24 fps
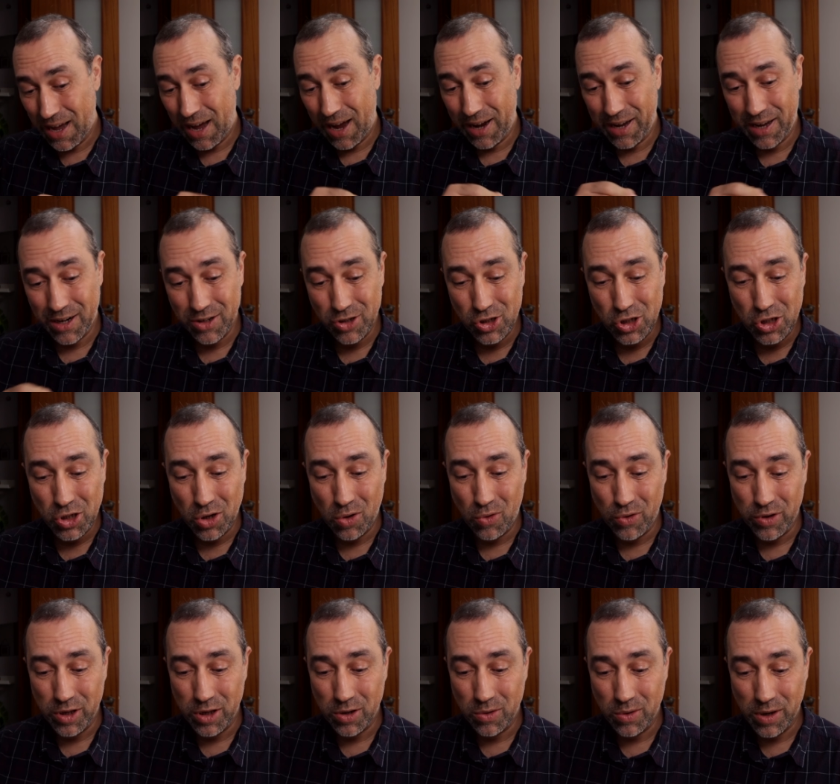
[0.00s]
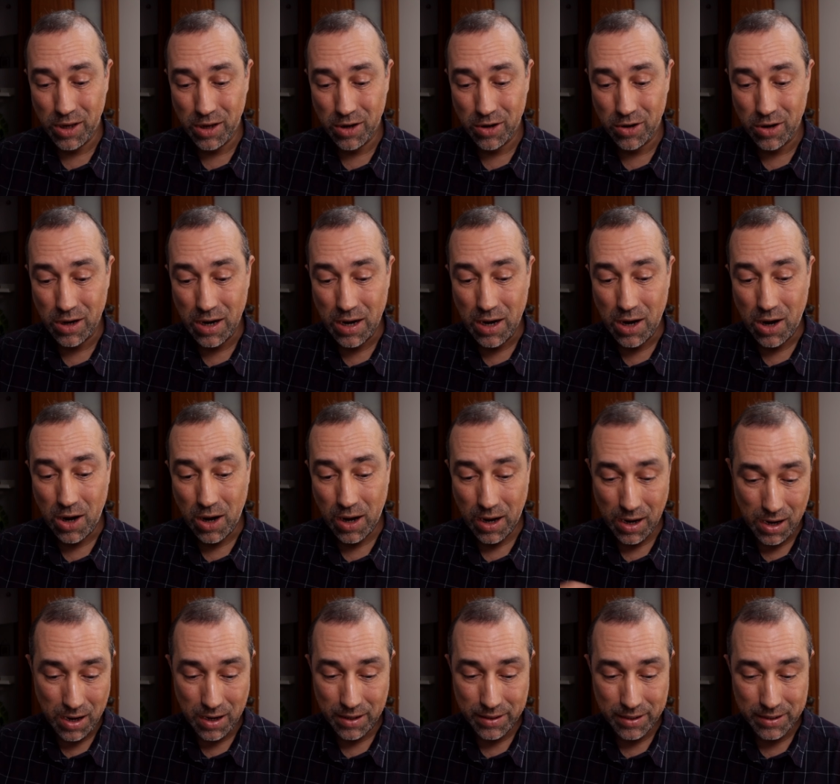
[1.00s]
I can show you here
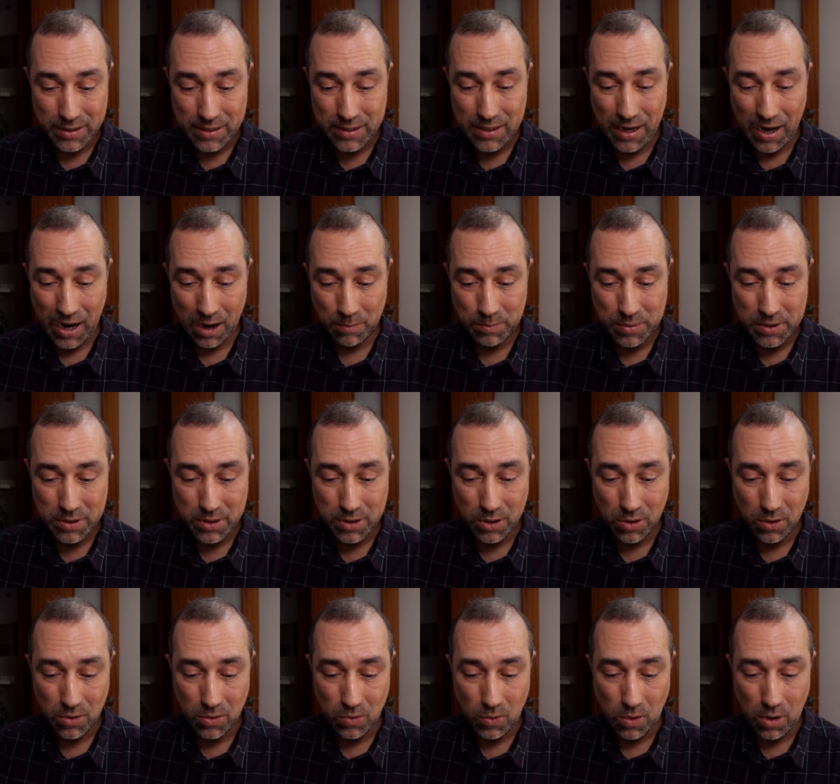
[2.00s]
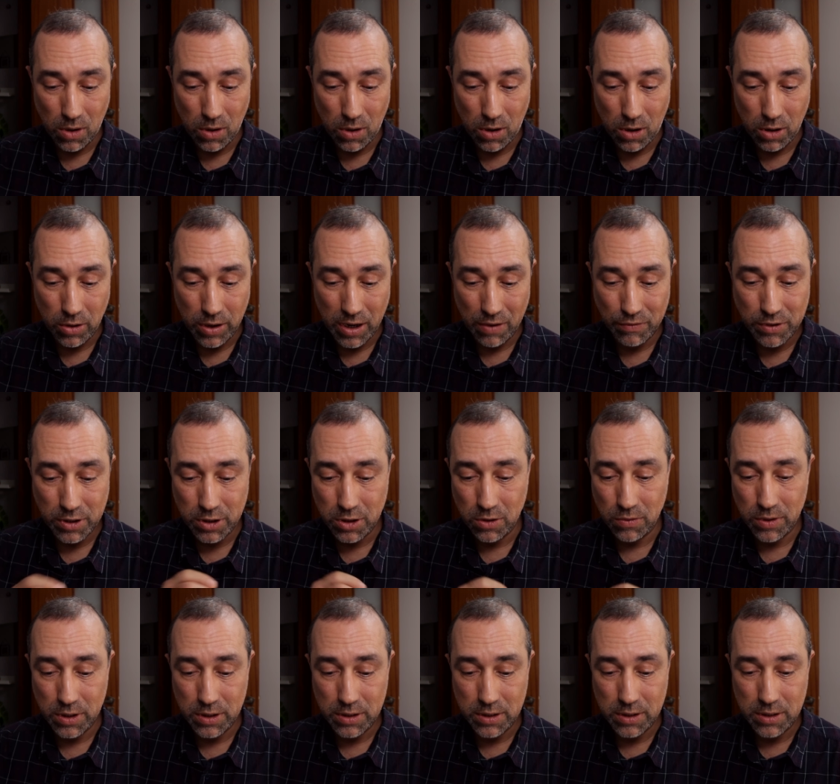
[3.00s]
uh, the steps. So all you have to
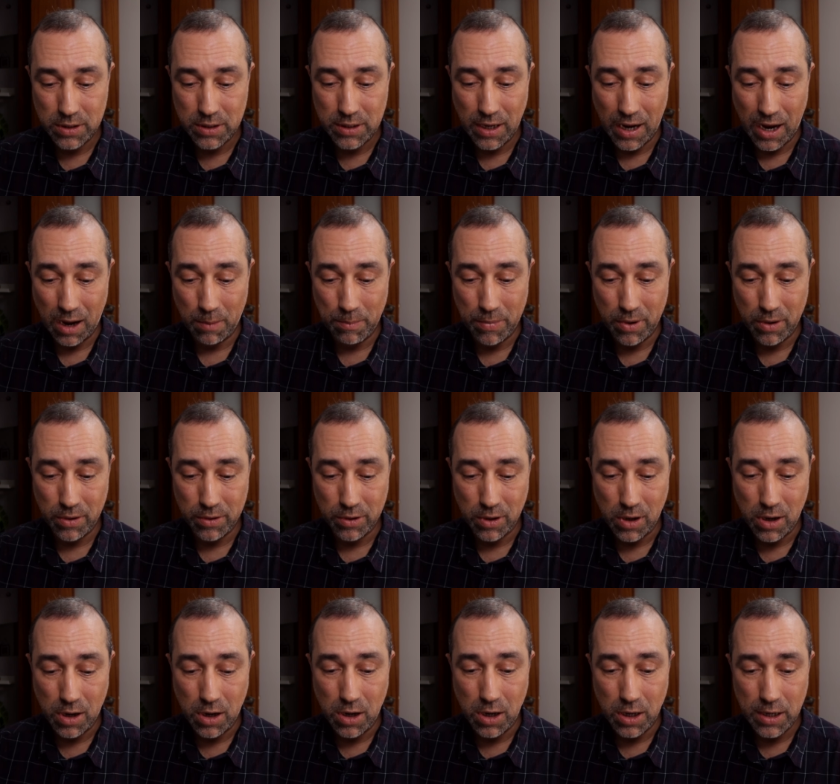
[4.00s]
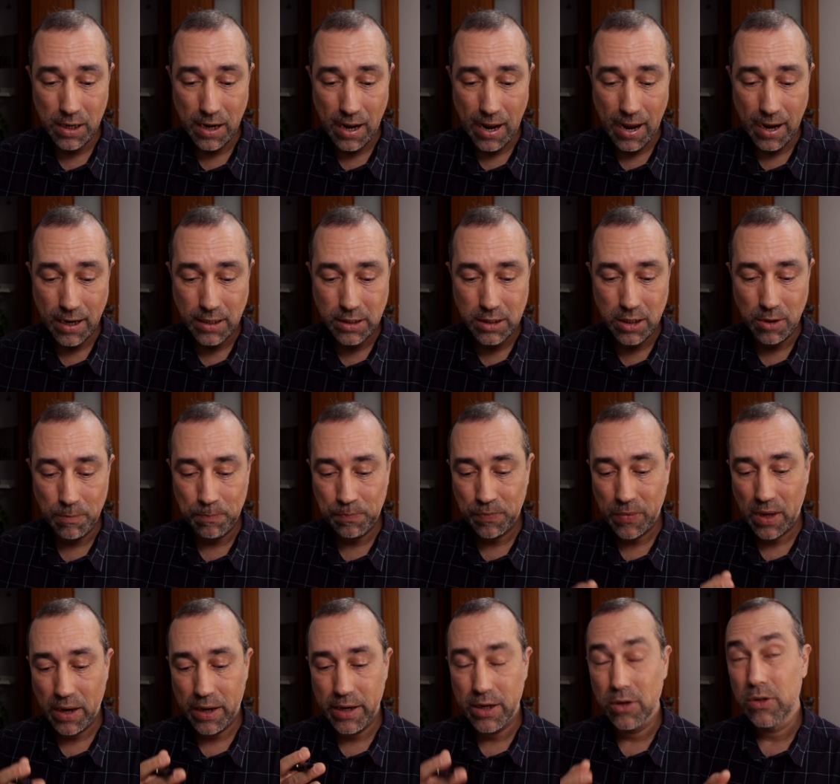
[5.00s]
do is tap on connect
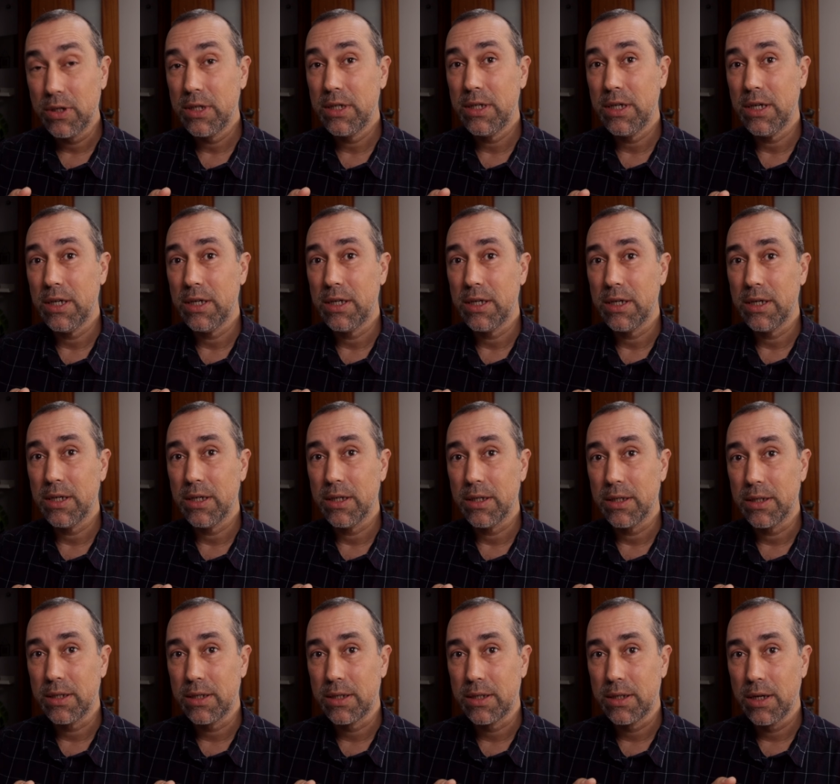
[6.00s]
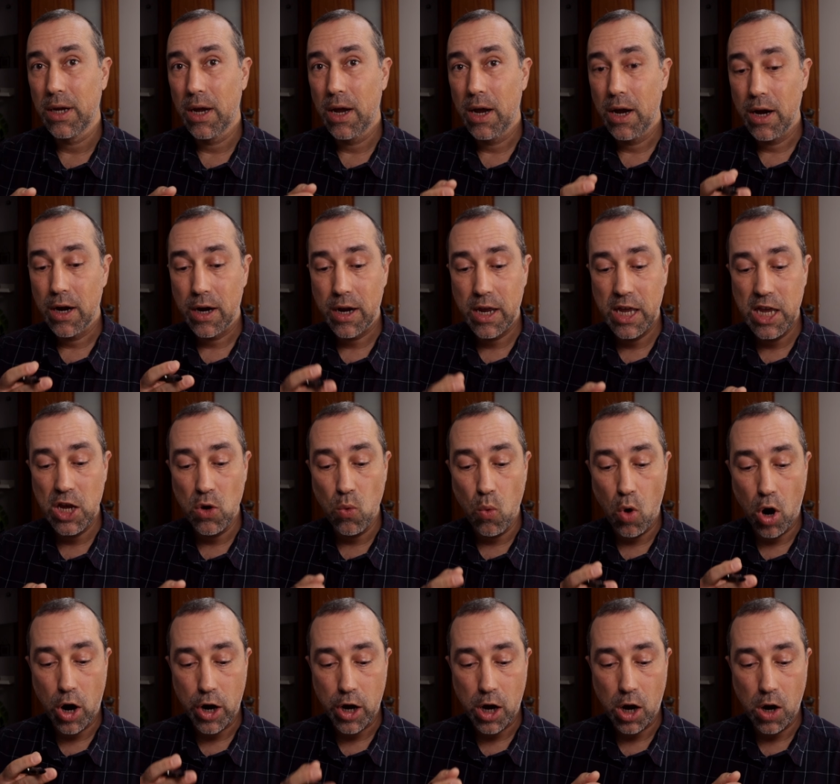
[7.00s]
you see this
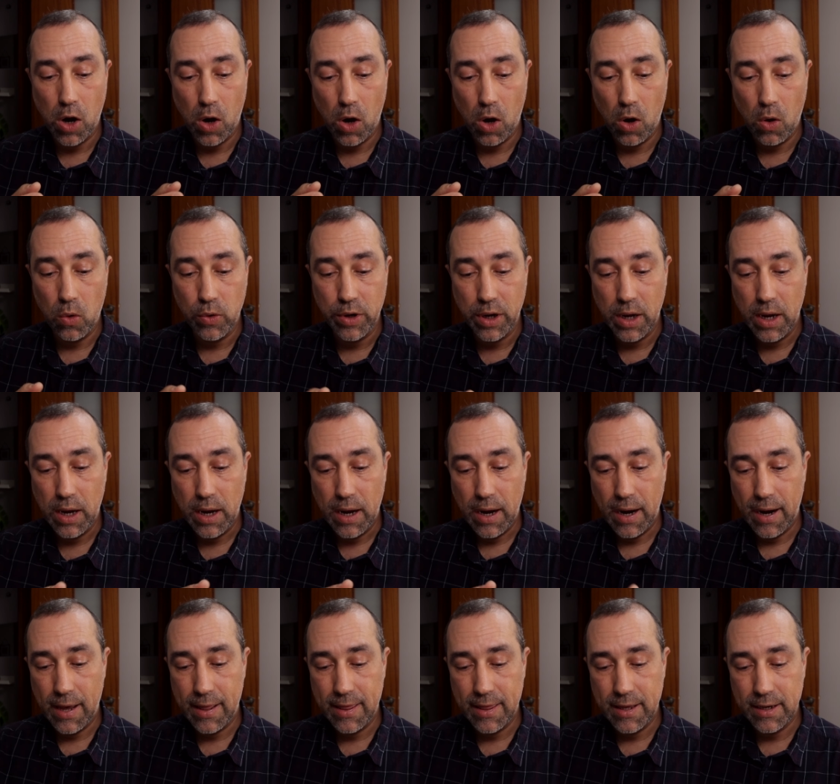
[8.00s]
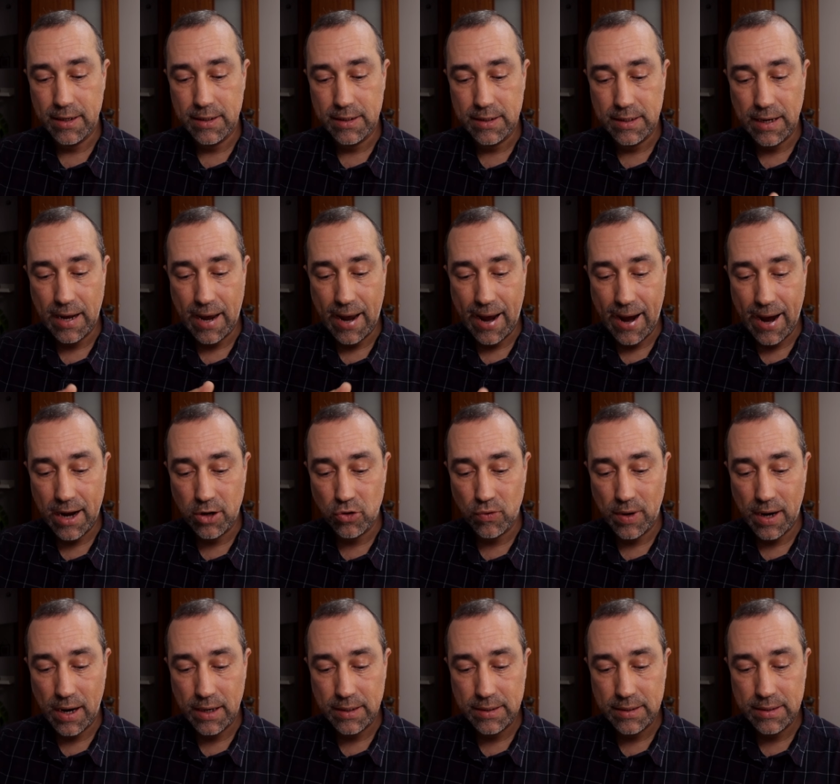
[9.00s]
QR code and this
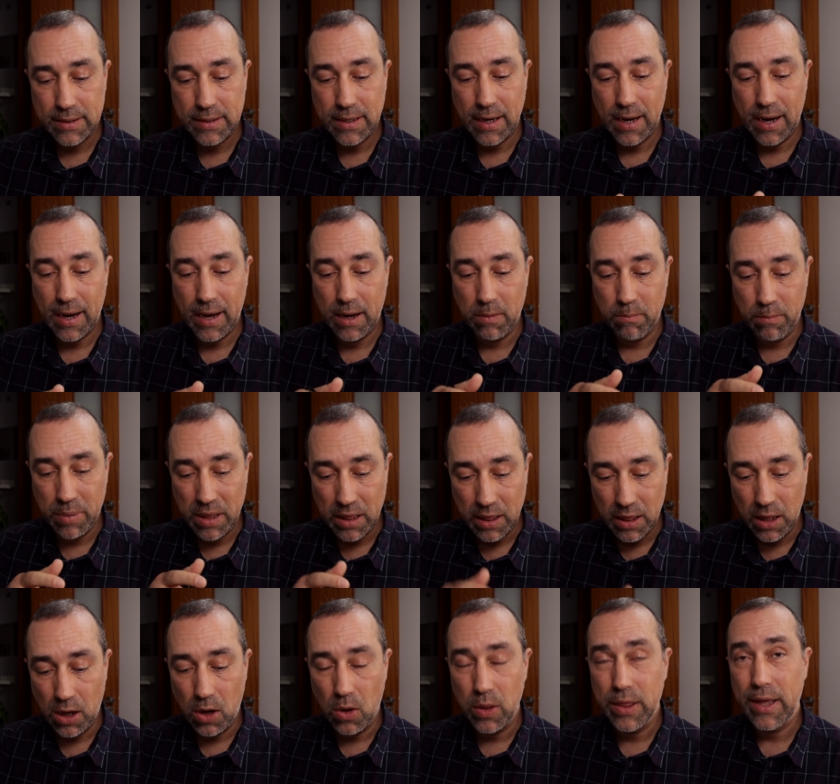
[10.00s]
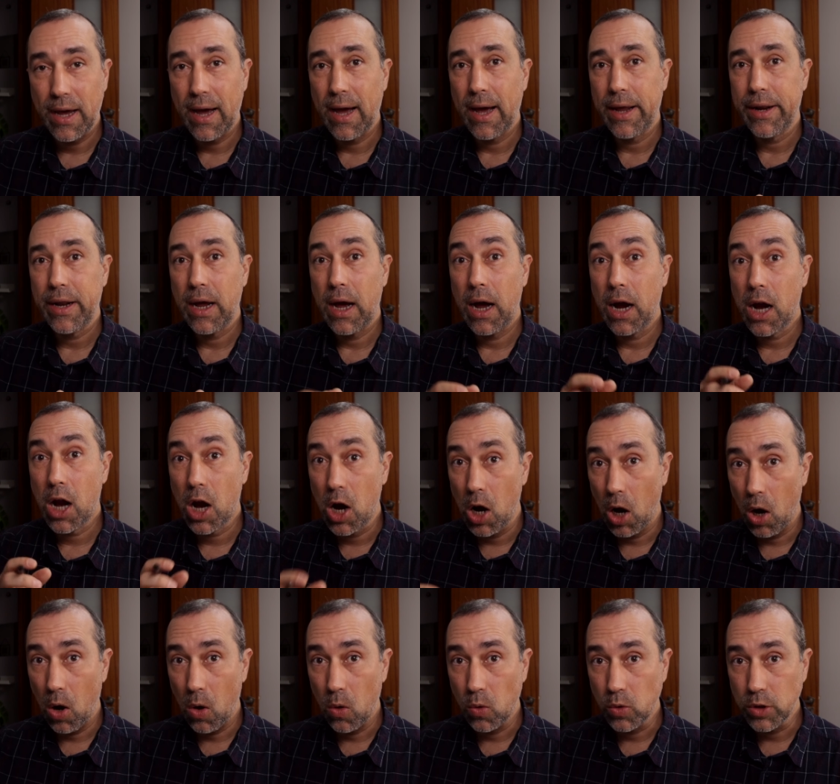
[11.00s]
address, and below that, a
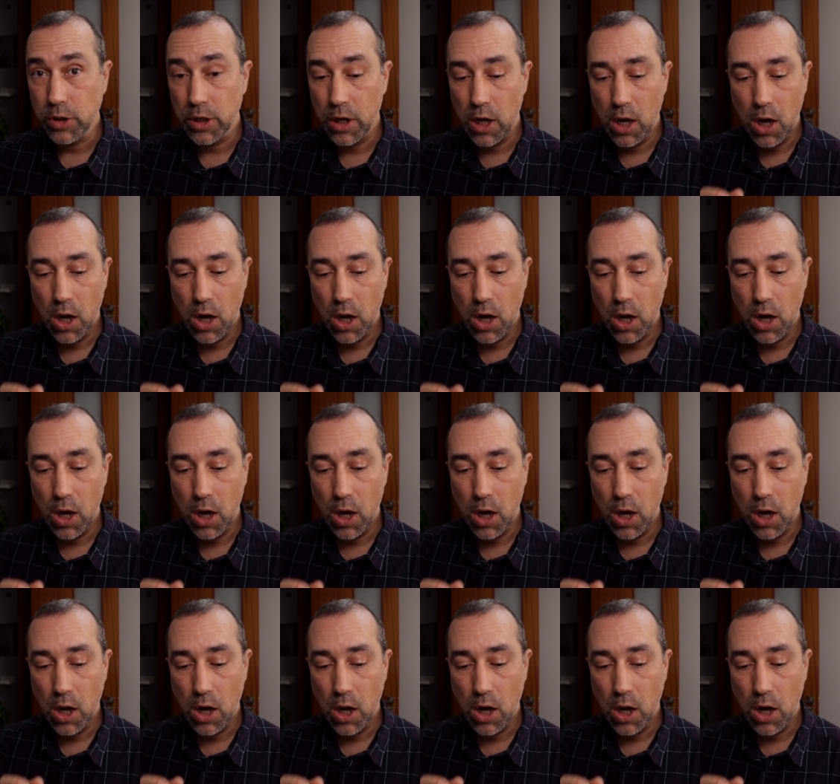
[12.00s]
code.